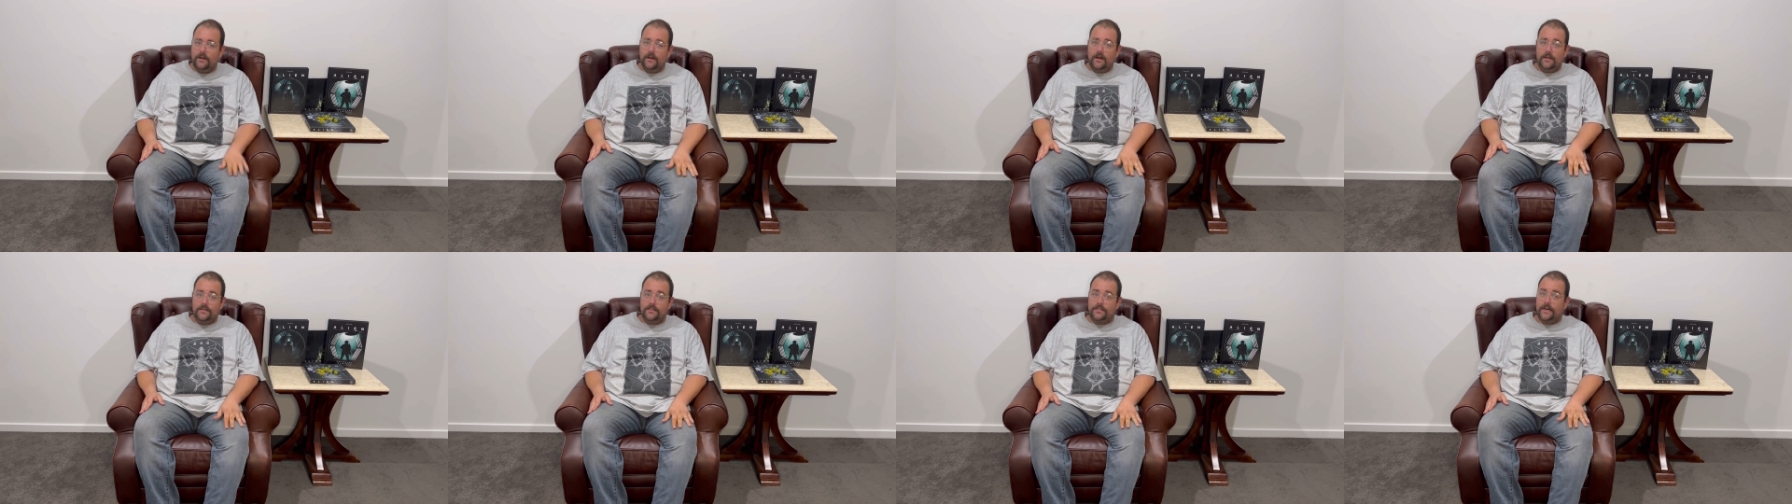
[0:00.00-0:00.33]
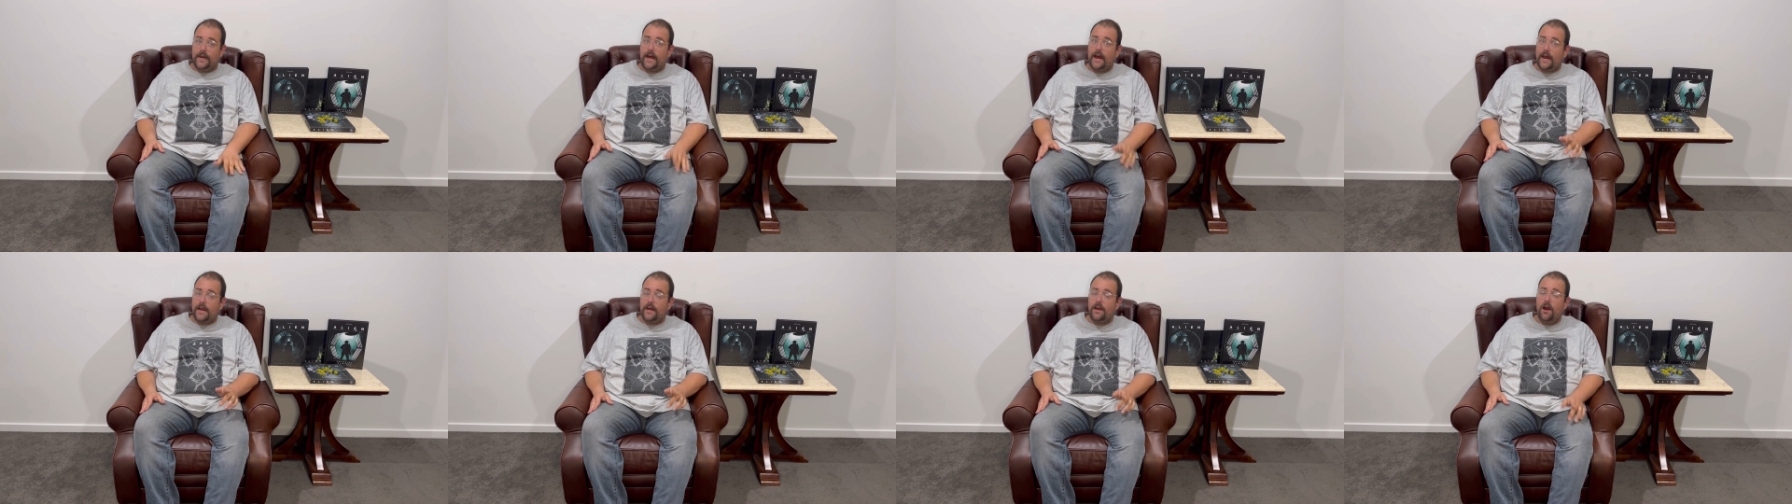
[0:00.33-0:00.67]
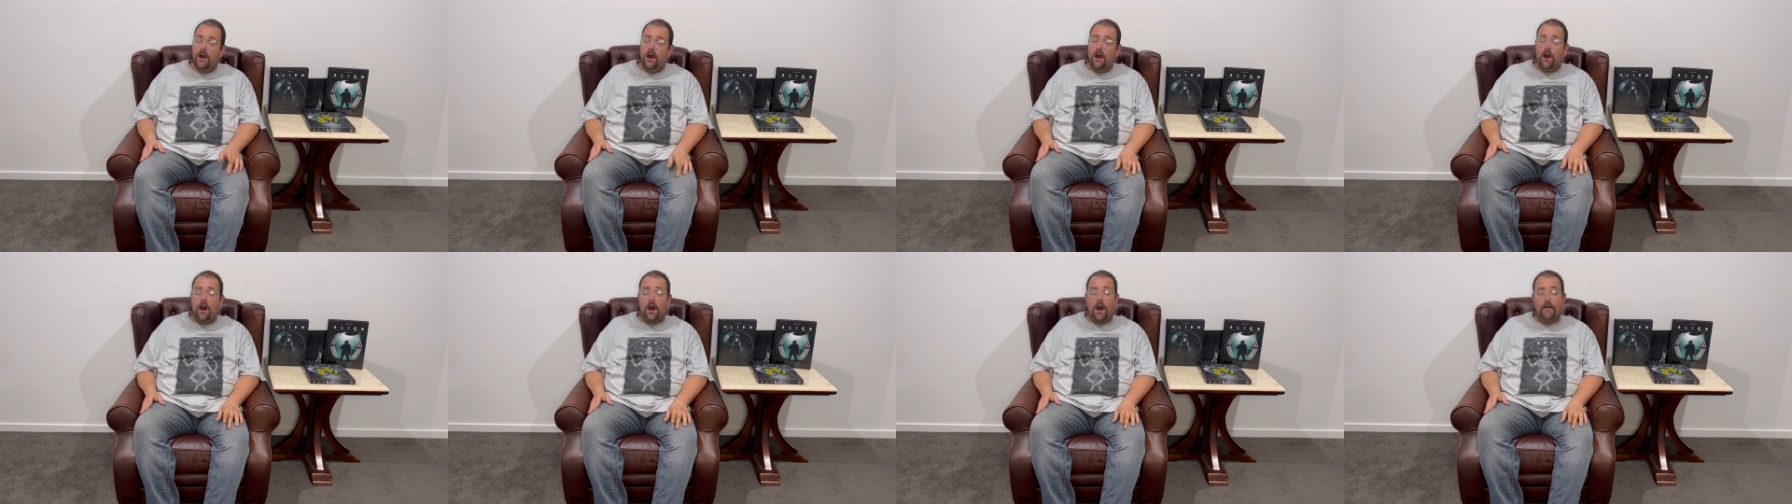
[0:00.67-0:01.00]
Today,
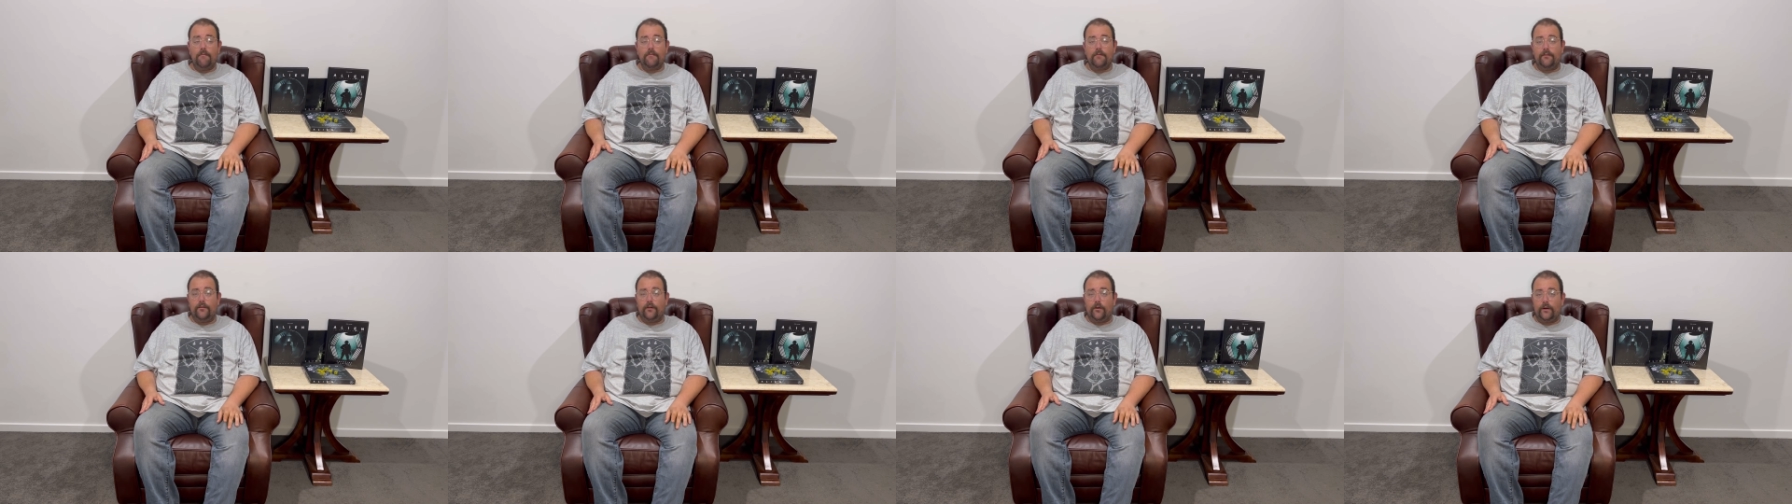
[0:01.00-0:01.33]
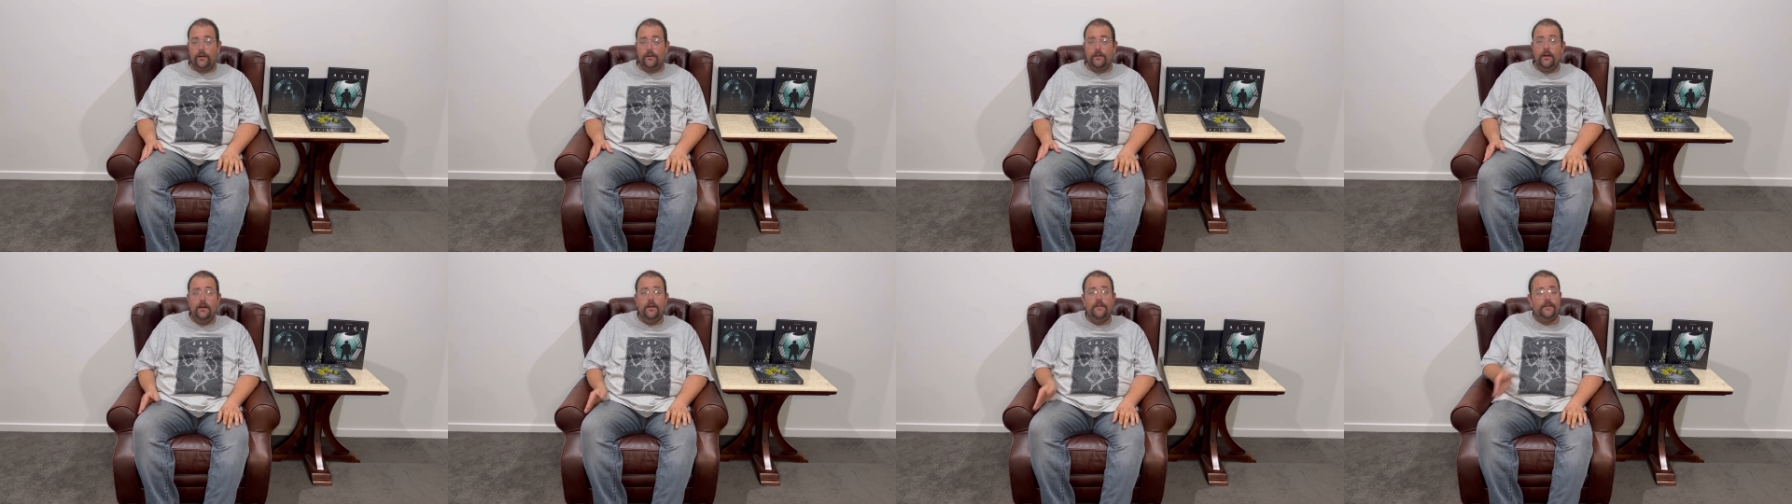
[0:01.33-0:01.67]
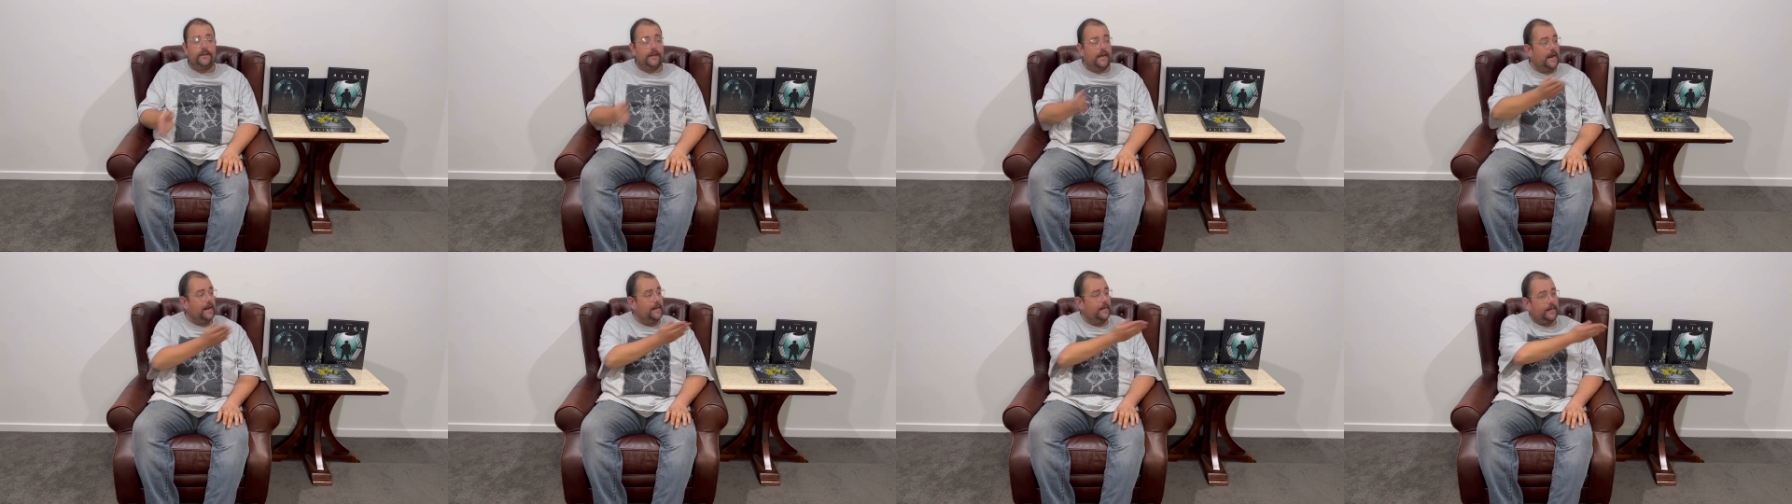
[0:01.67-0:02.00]
I'm reviewing the
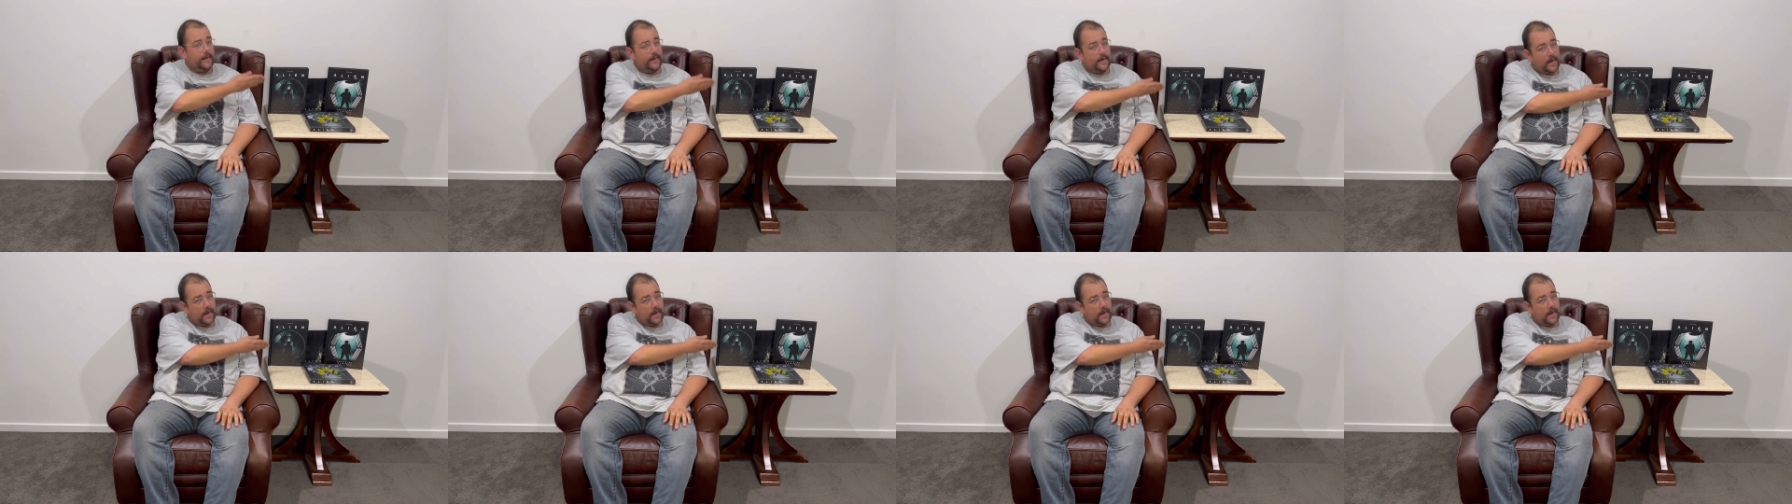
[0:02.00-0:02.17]
Alien